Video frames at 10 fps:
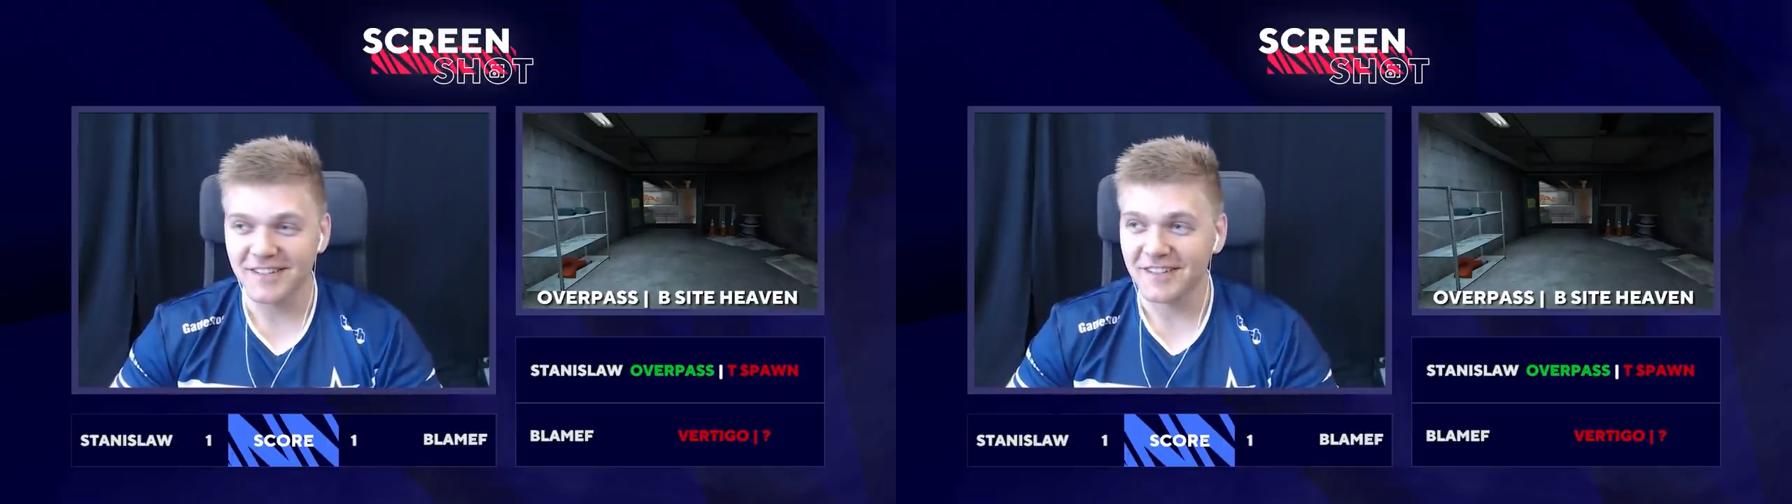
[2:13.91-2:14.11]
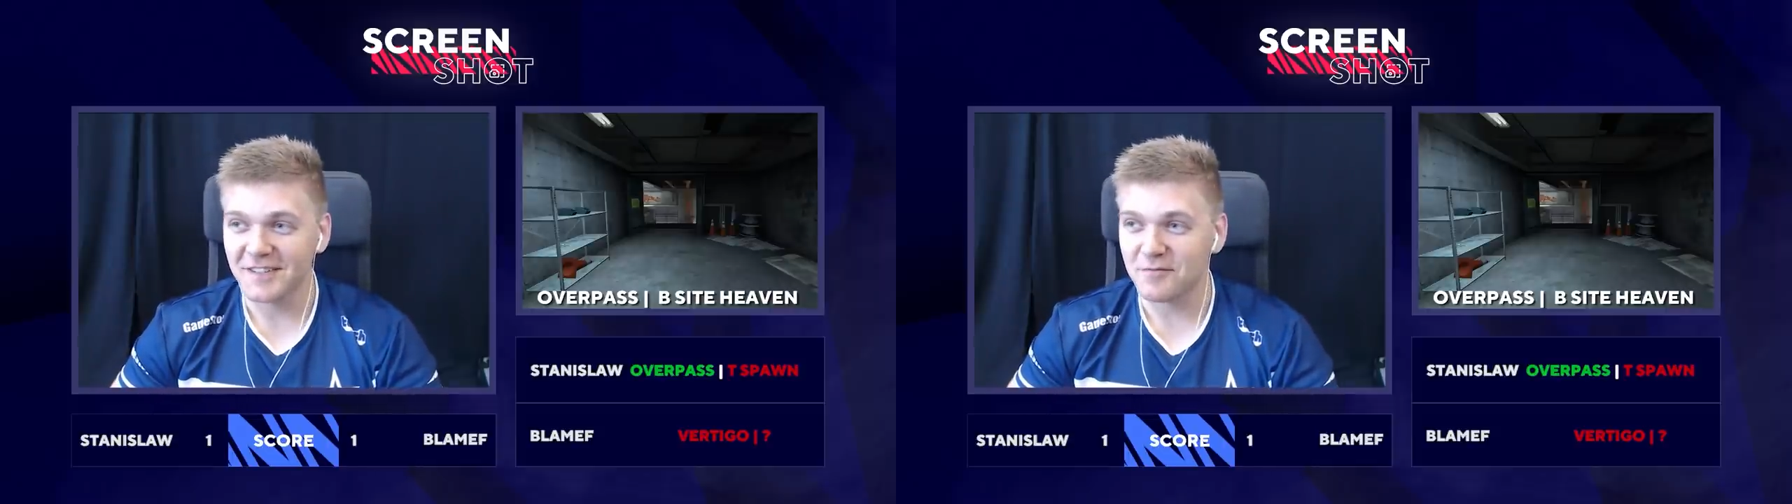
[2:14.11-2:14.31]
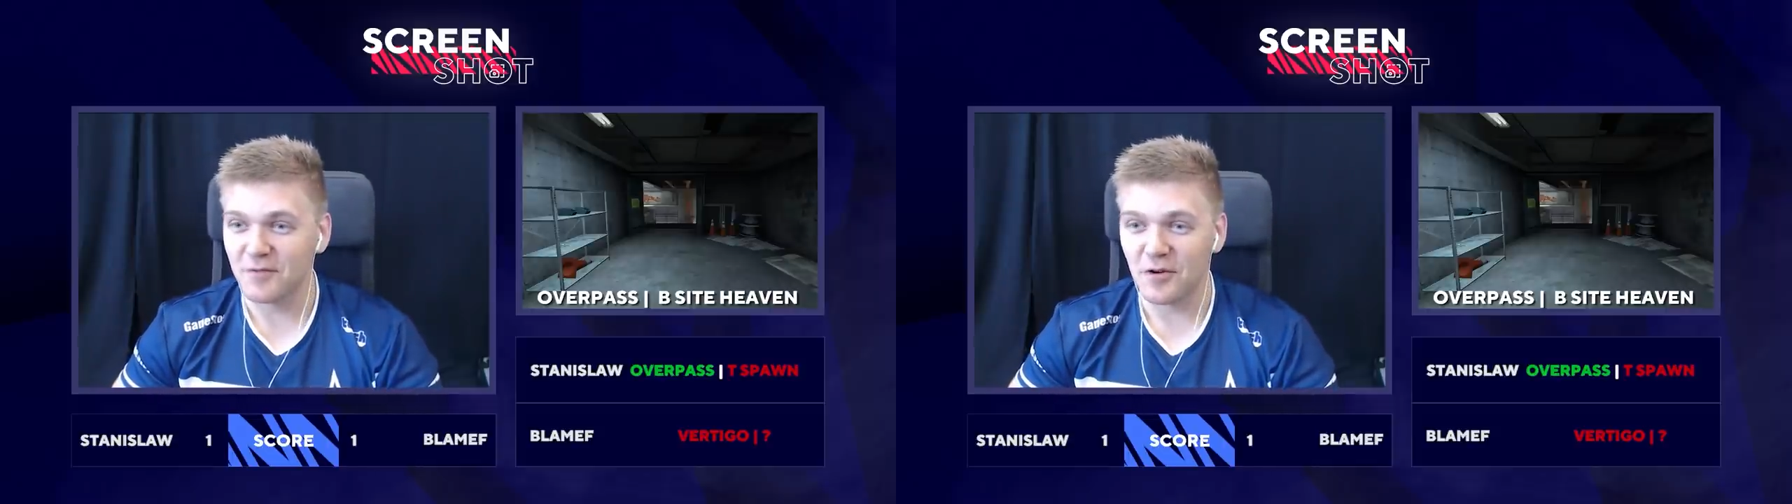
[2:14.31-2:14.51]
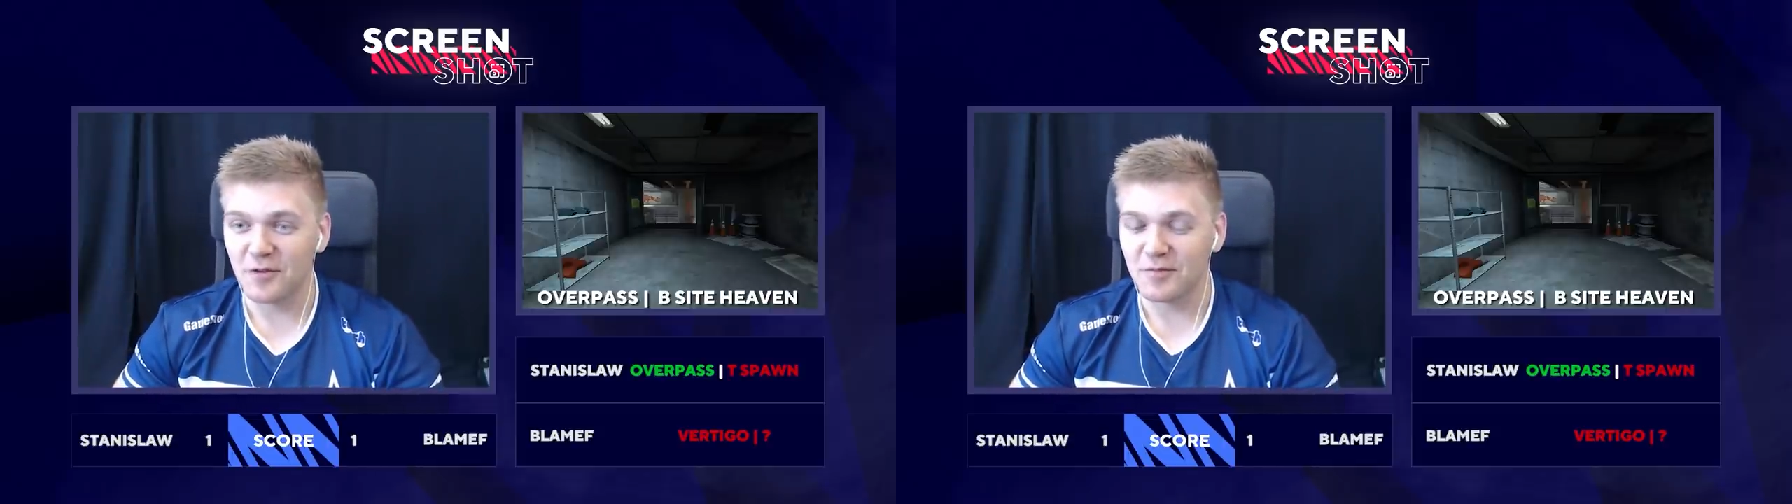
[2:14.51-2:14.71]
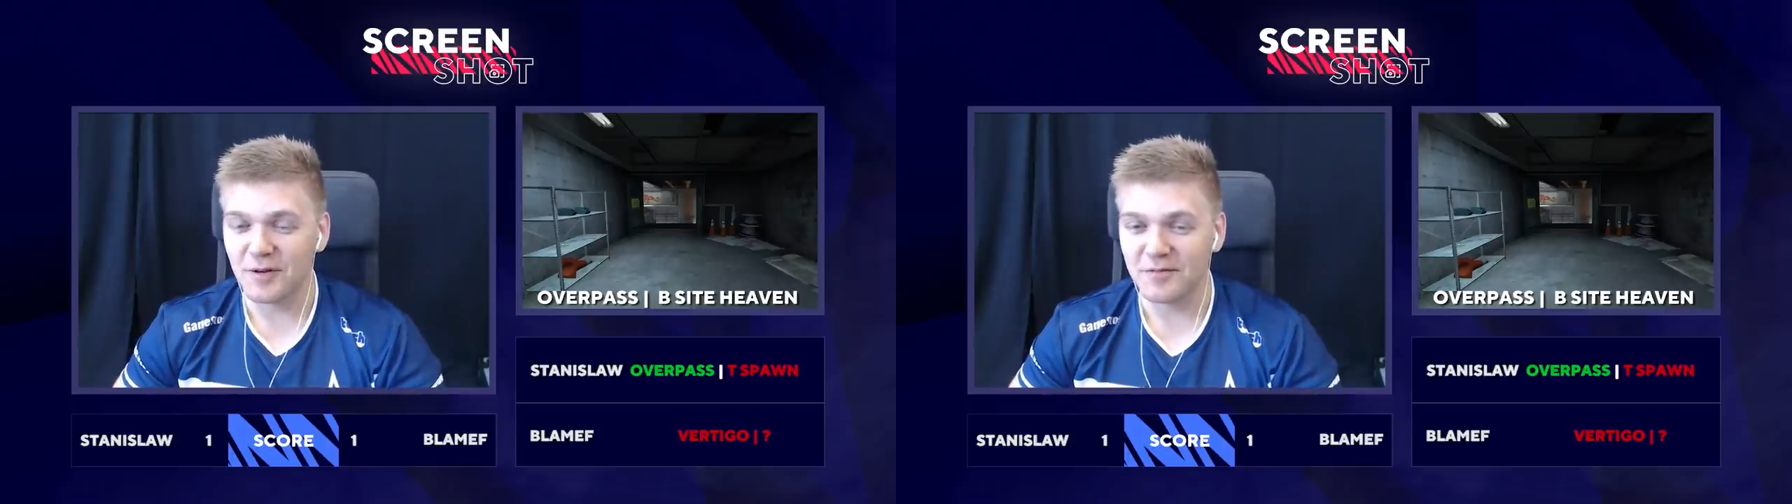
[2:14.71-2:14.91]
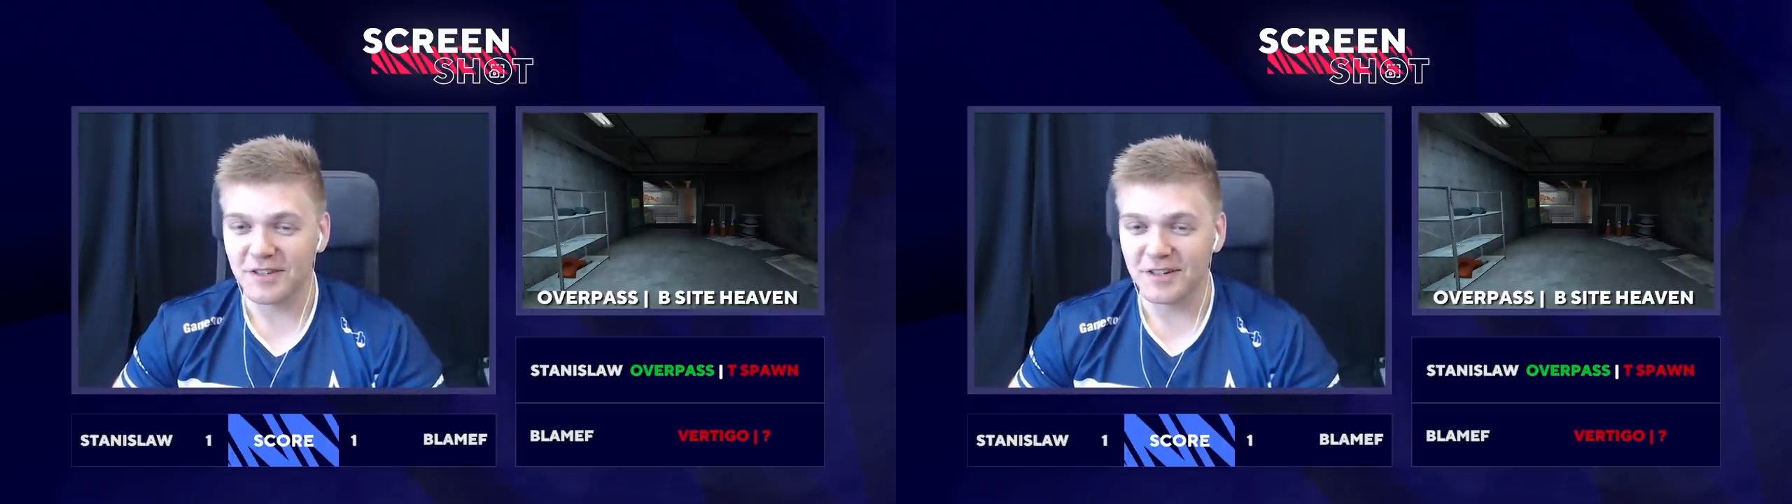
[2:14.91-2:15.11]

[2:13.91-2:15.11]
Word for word: It's a wrong bomb